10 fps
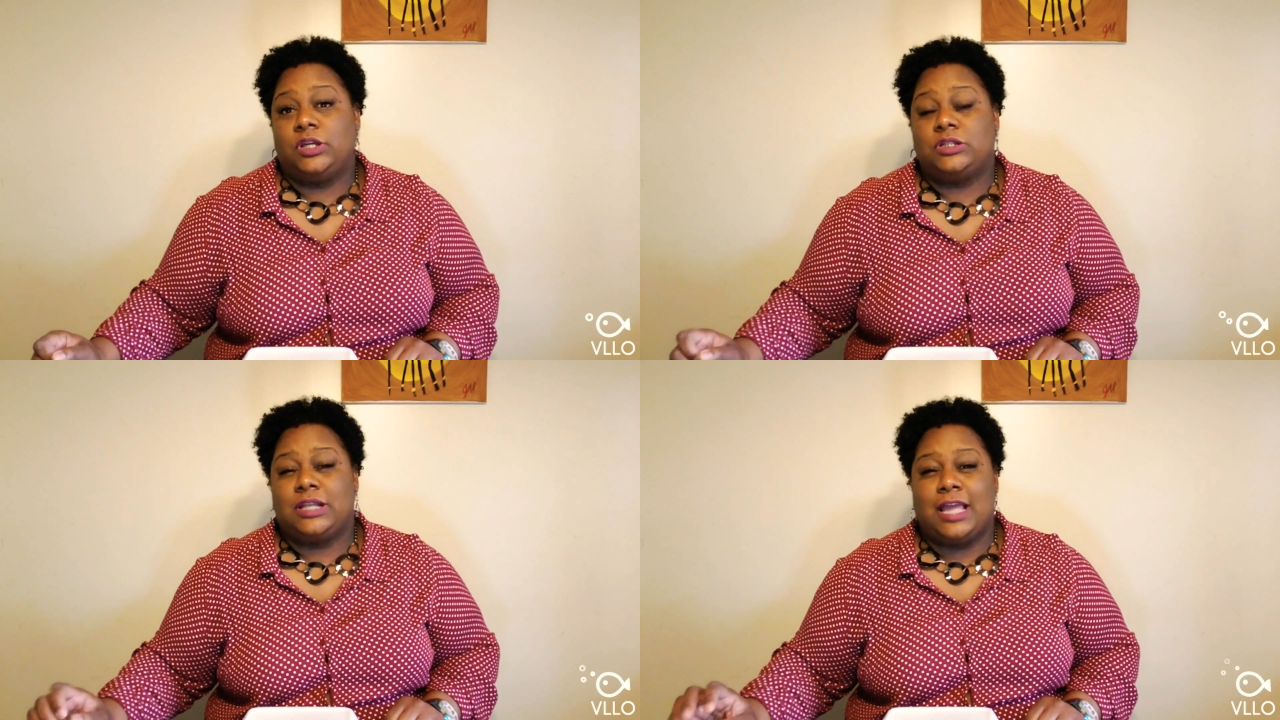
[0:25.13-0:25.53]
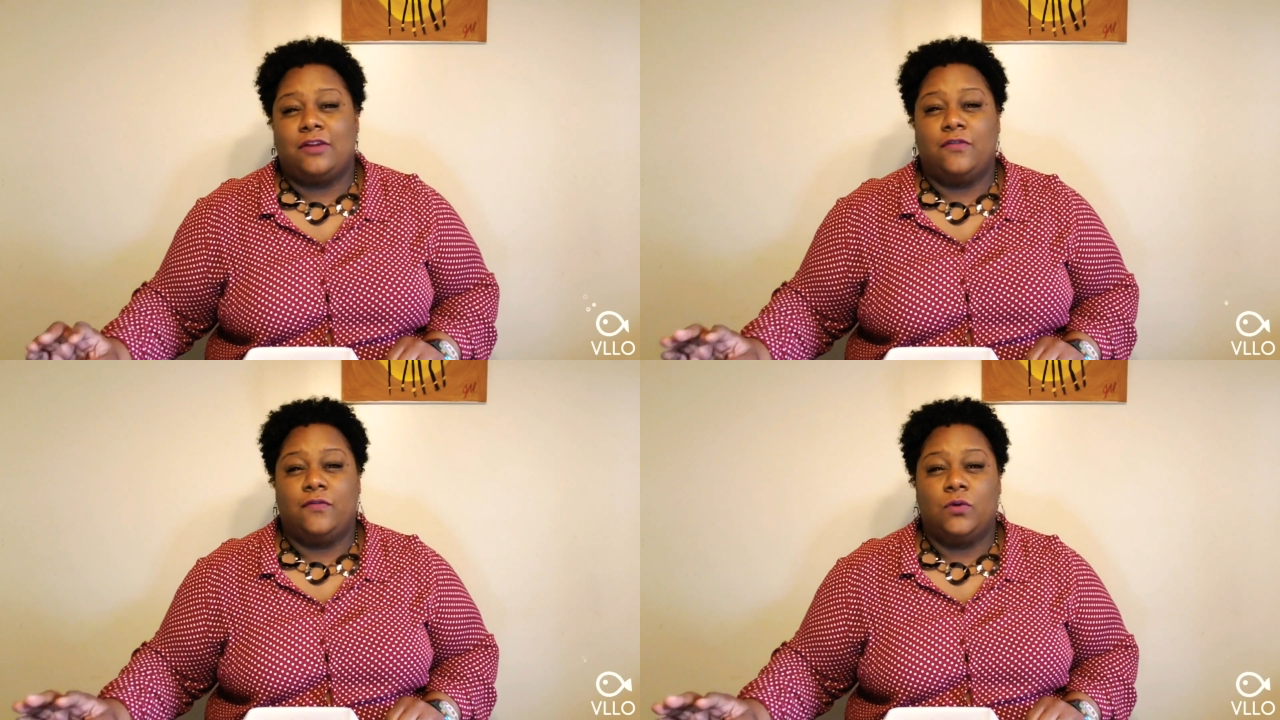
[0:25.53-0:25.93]
There's
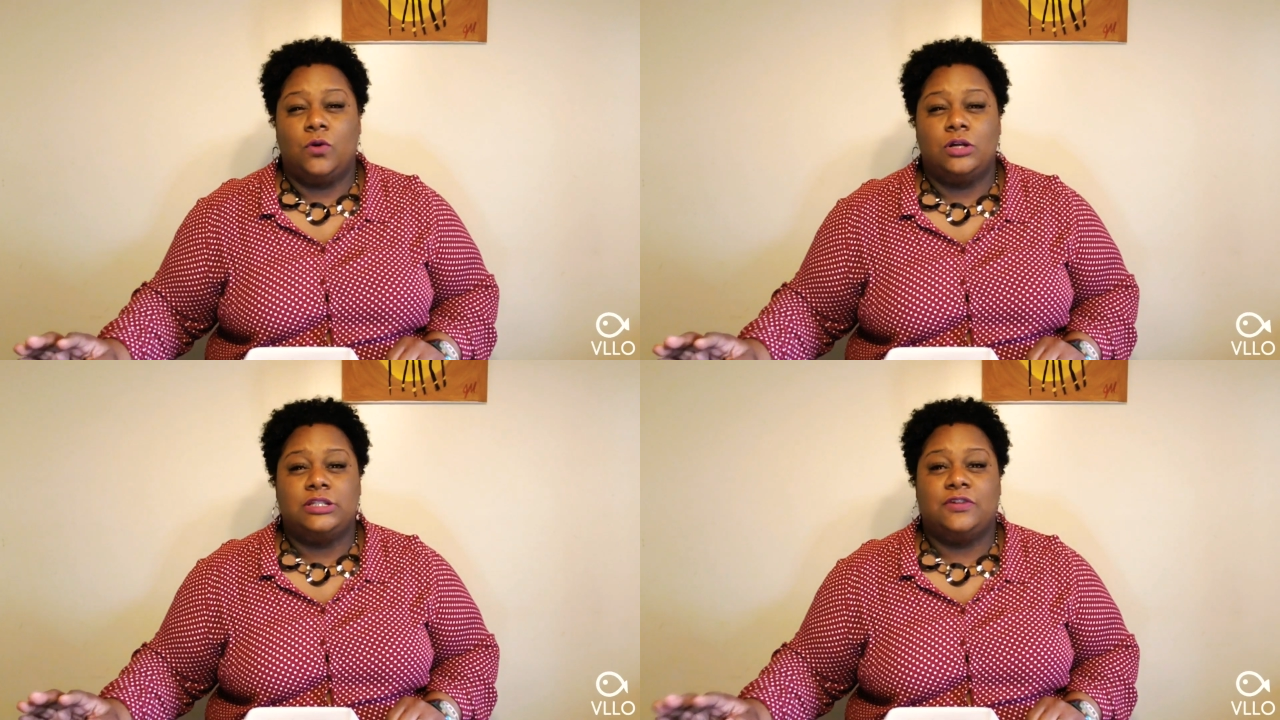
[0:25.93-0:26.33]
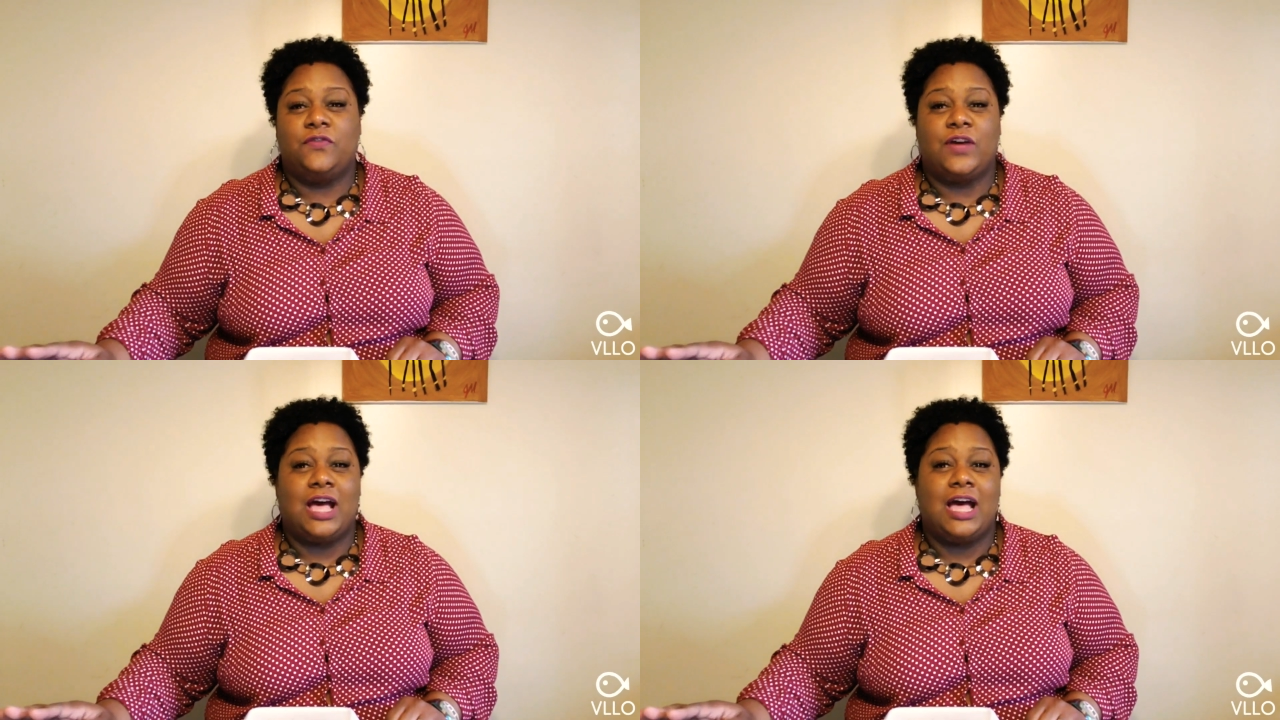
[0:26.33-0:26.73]
like 4 to
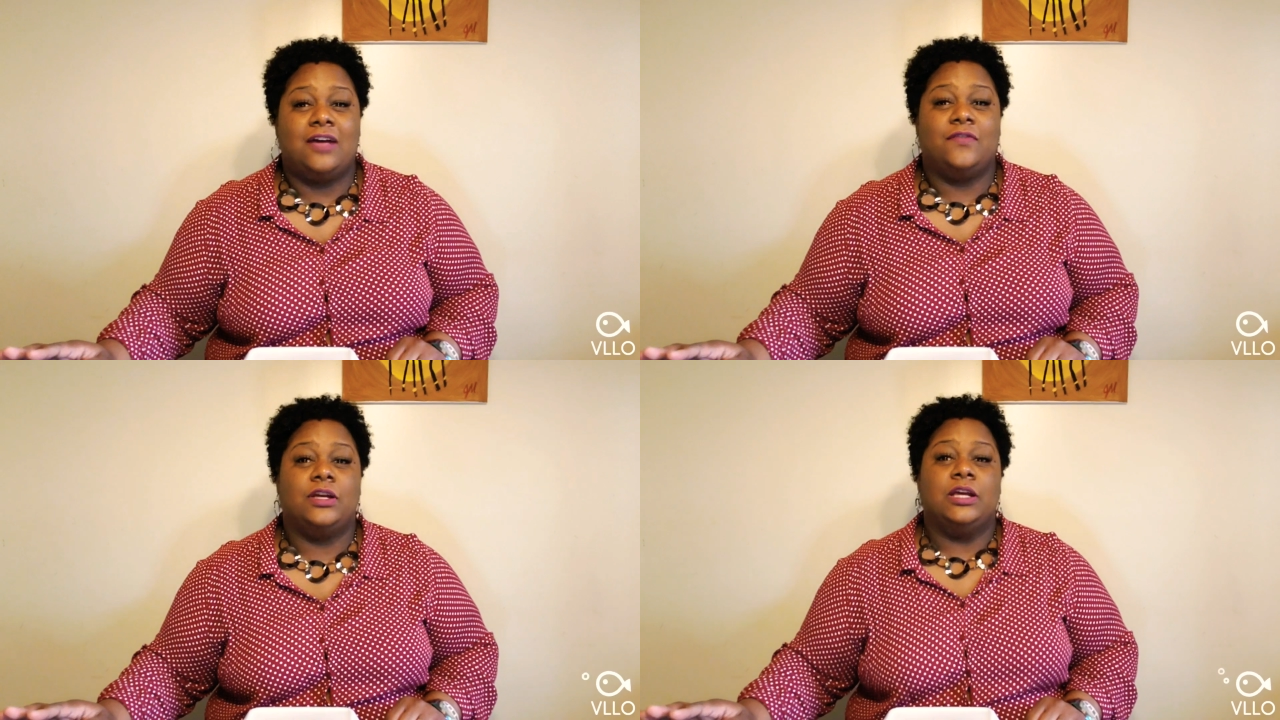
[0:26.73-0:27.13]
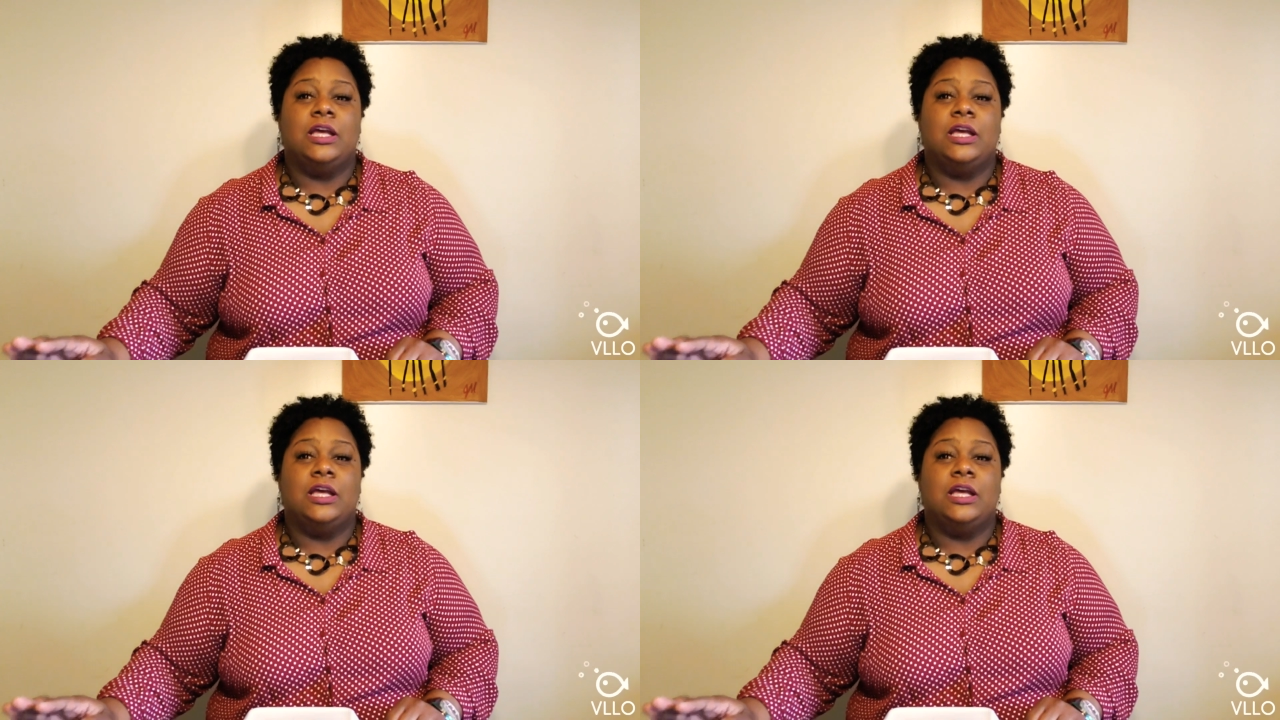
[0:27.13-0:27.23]
5